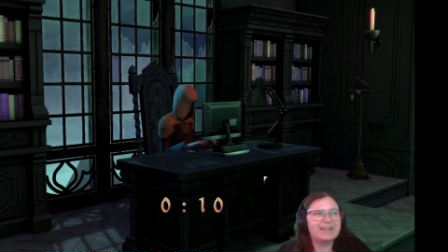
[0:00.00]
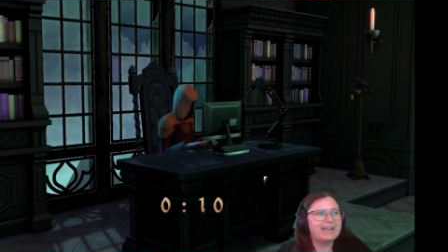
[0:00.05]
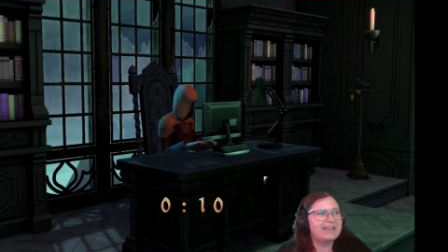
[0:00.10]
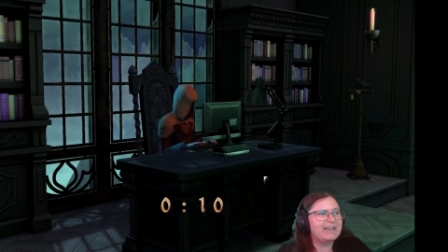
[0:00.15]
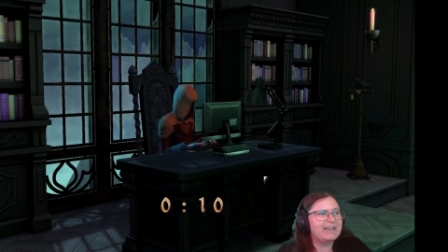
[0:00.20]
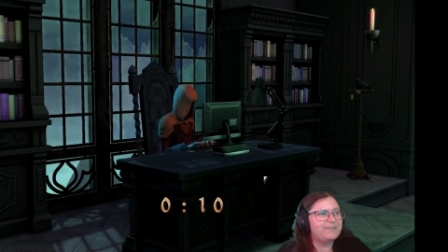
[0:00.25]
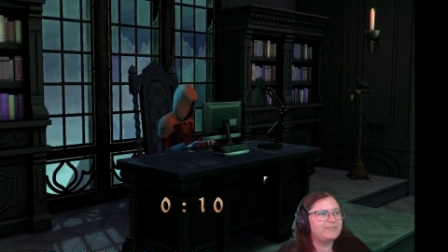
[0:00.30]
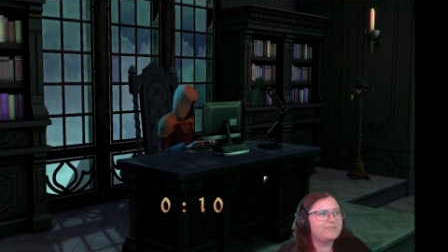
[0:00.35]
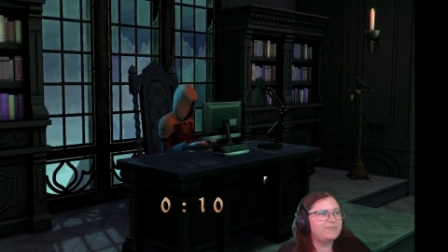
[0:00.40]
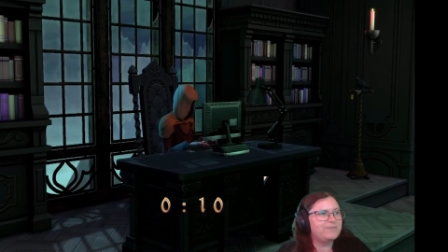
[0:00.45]
I
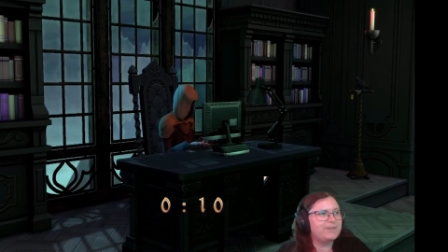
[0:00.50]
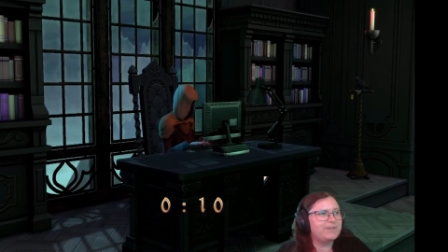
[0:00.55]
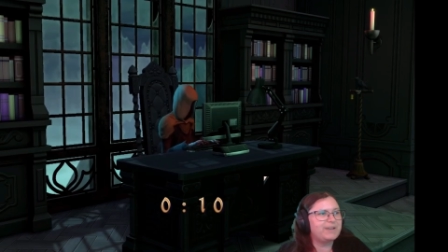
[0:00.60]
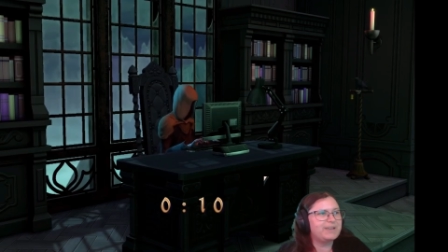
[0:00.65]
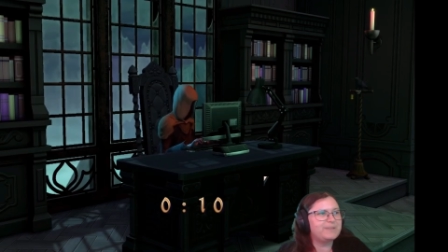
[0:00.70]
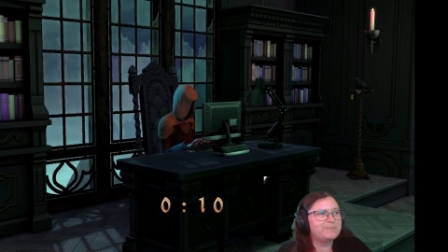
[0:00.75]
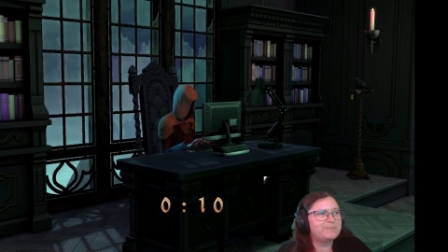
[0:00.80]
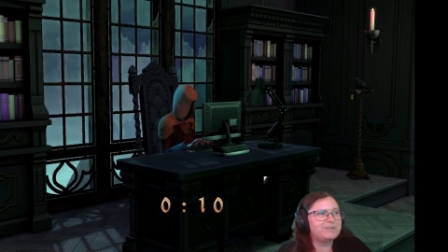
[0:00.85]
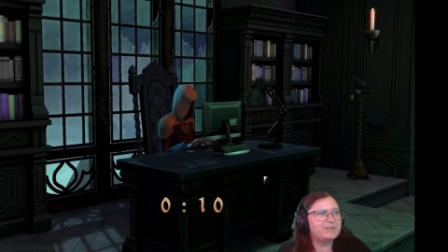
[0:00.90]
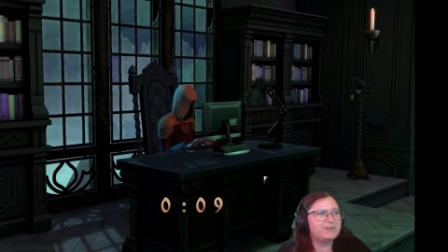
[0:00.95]
have the
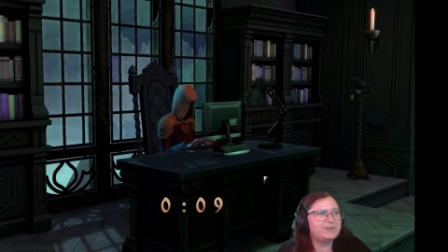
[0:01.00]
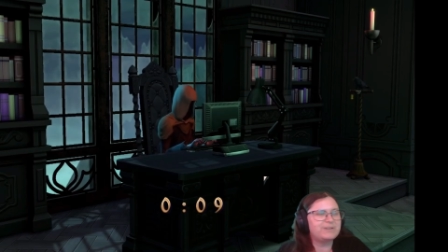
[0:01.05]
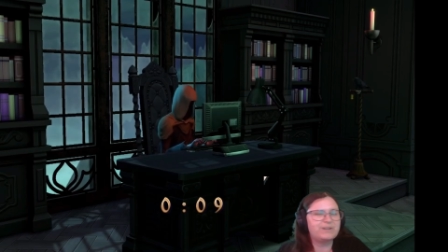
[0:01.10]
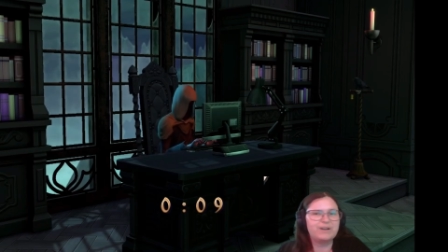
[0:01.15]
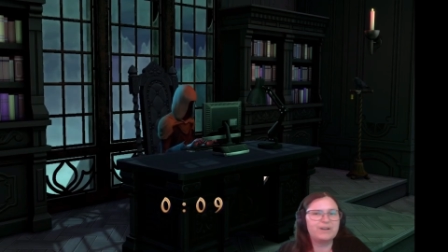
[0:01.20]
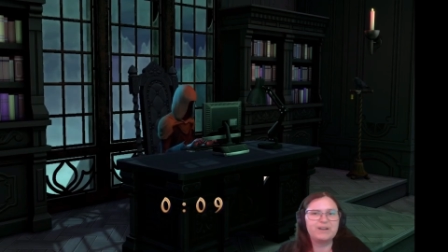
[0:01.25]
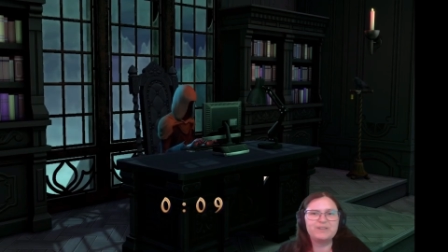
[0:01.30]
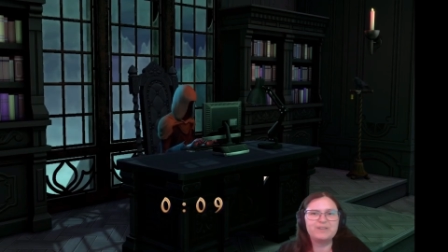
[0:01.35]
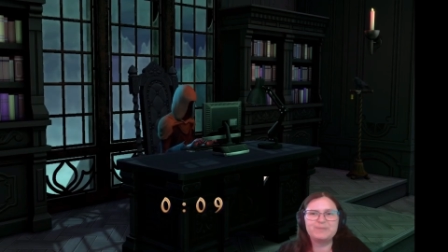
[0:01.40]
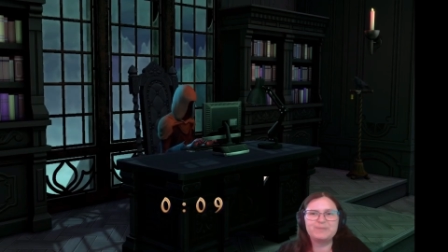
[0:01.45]
volume turned
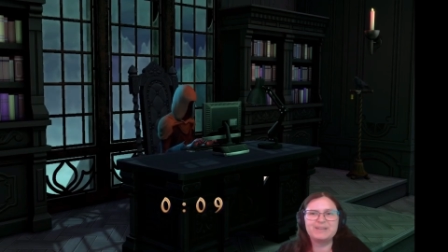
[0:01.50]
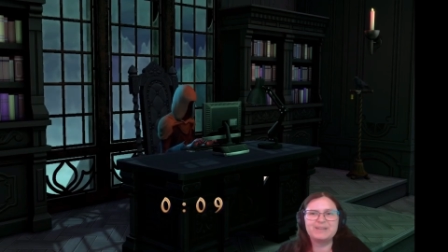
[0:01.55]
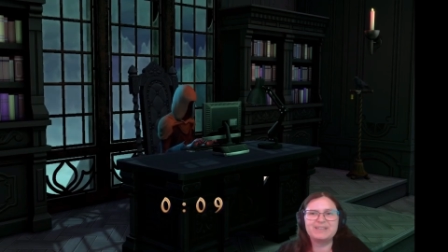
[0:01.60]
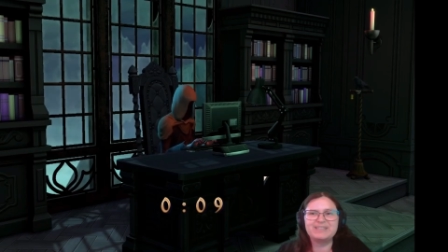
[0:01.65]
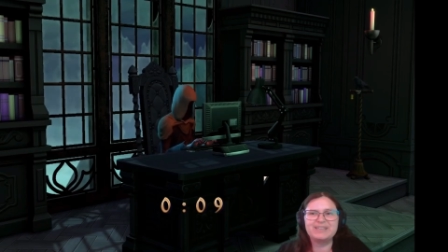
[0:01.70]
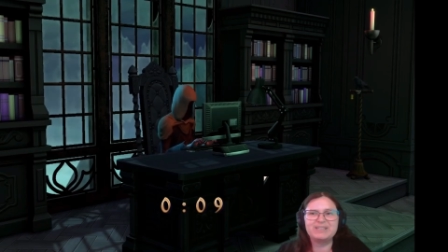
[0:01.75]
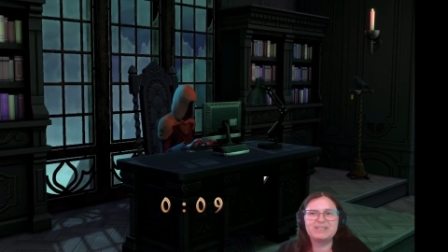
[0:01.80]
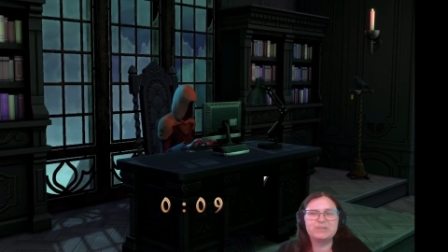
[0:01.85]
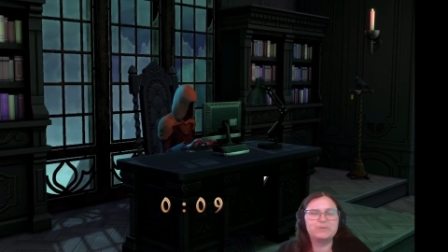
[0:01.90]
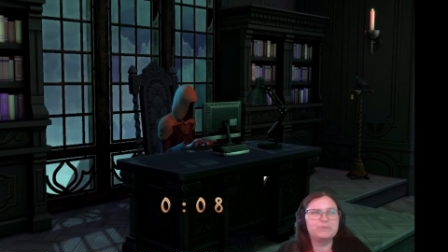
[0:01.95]
off because
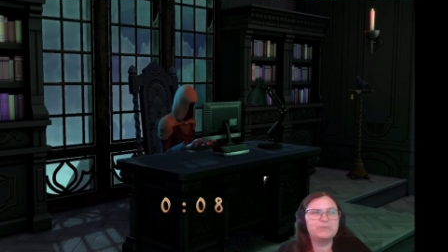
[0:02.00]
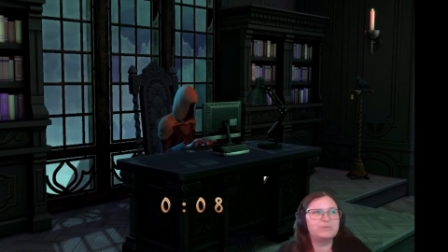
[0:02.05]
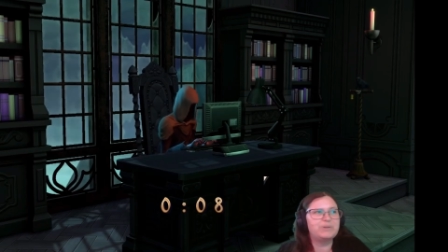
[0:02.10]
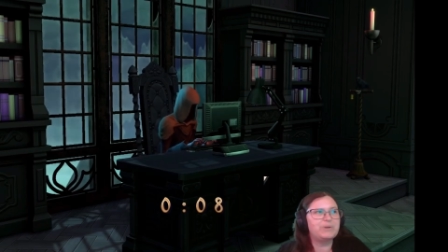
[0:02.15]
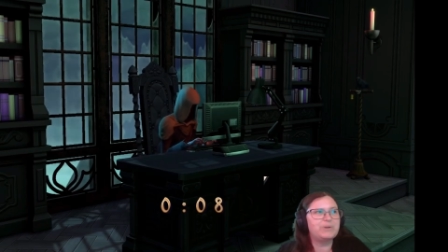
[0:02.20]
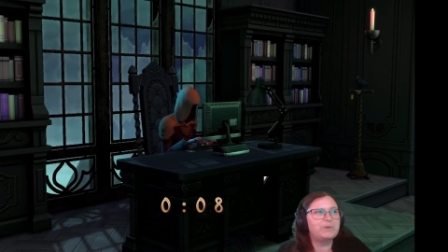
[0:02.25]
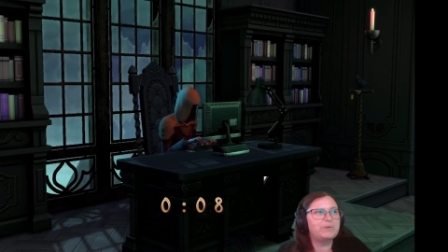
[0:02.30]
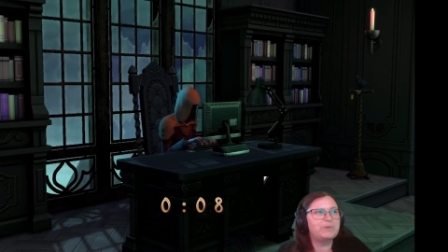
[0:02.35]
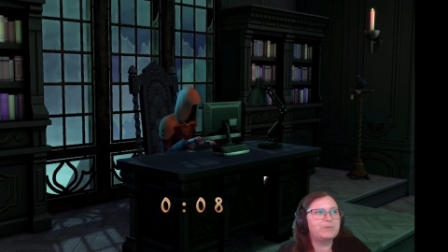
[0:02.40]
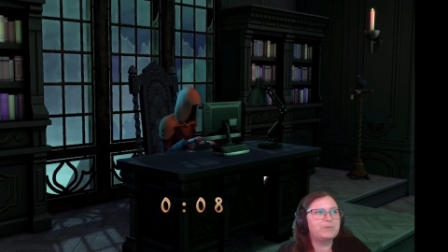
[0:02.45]
I don't
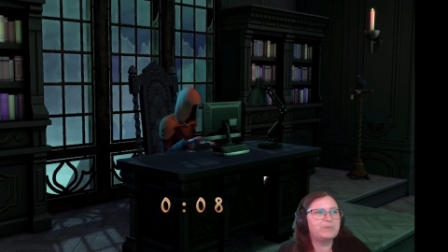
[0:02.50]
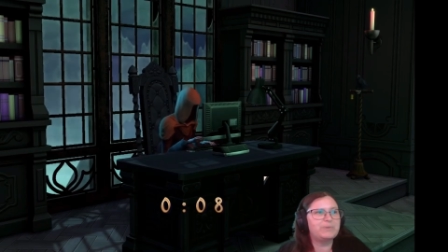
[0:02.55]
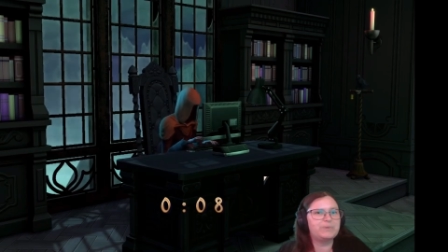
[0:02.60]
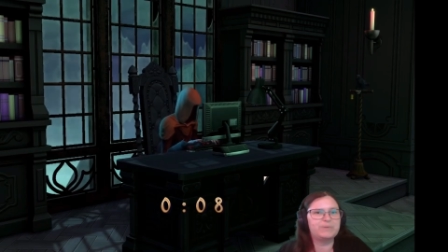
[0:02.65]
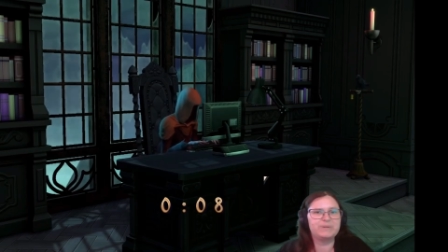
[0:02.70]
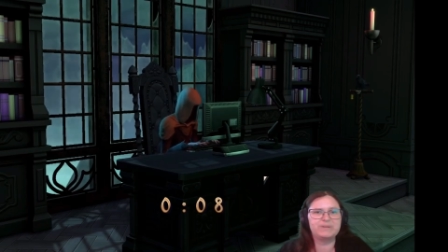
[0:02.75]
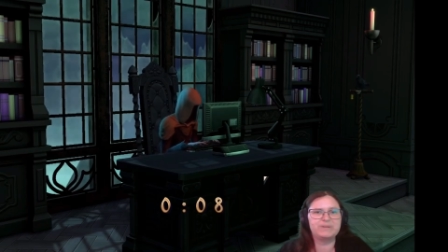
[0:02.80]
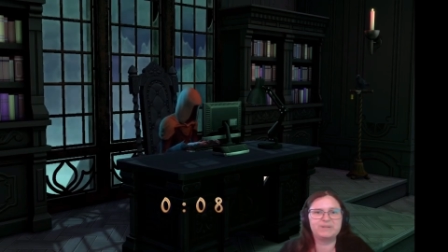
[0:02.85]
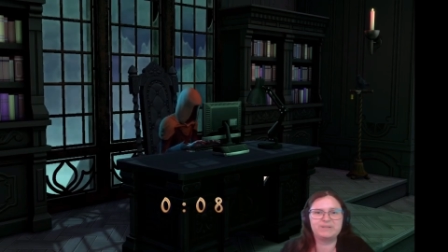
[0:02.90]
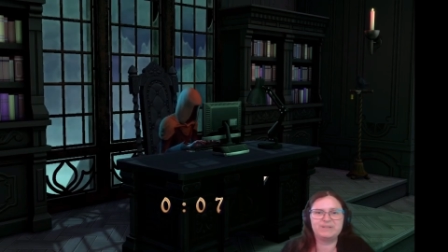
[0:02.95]
know